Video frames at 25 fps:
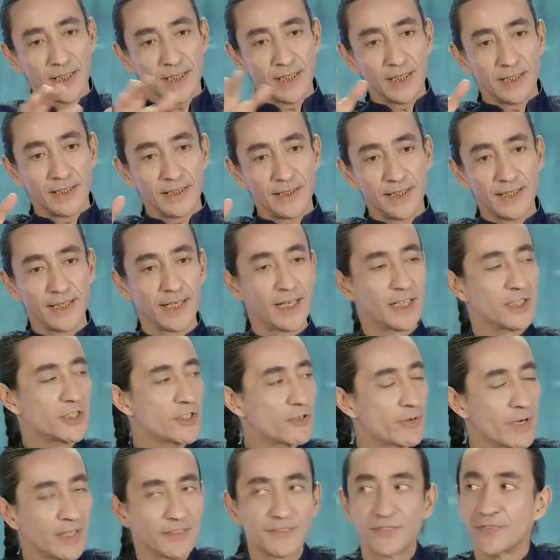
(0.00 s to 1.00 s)
in the
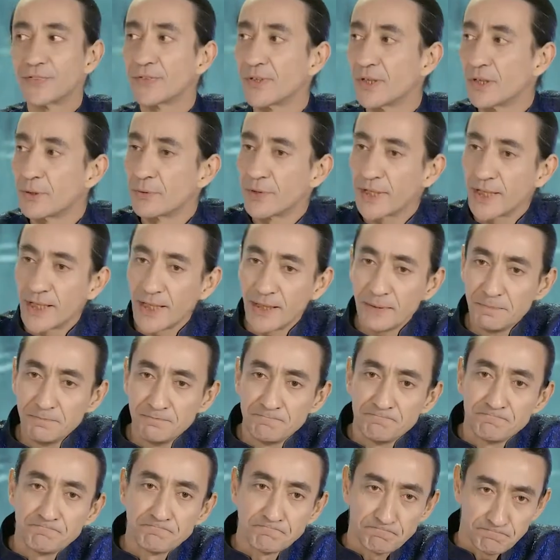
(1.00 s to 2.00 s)
entrance
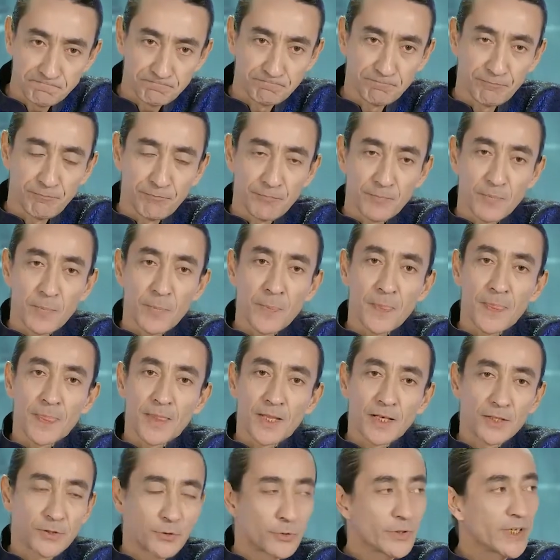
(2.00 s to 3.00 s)

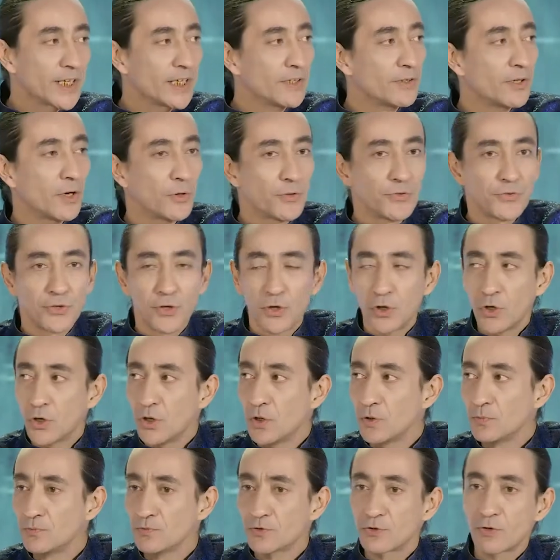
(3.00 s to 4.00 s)
areaYou can also
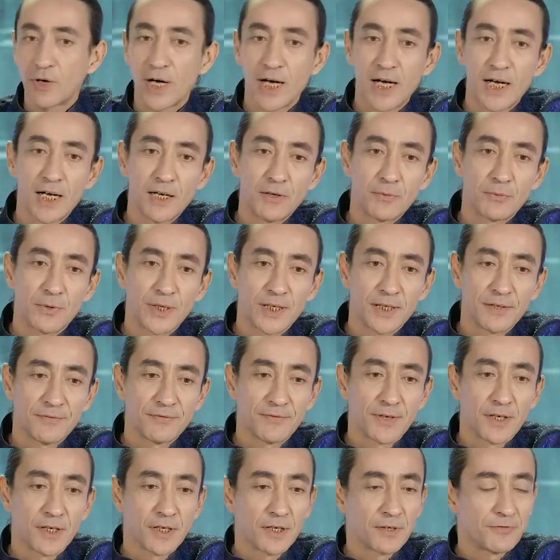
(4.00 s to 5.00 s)
try with
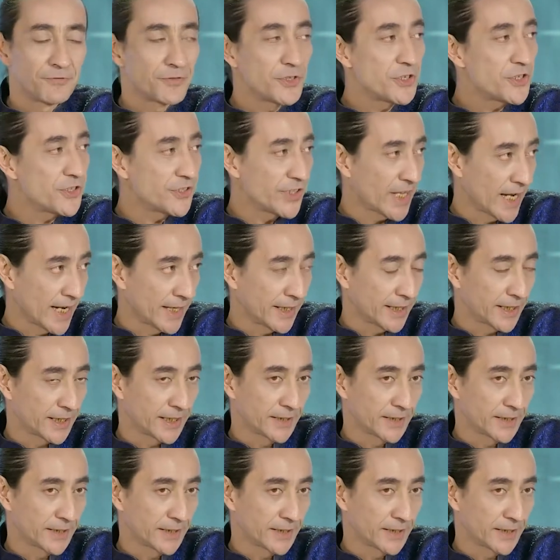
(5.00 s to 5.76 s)
a fish tank